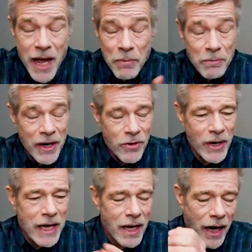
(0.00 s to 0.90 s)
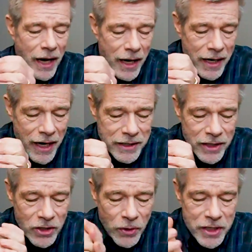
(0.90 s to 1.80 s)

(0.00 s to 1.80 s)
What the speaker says: But by the way, I did notice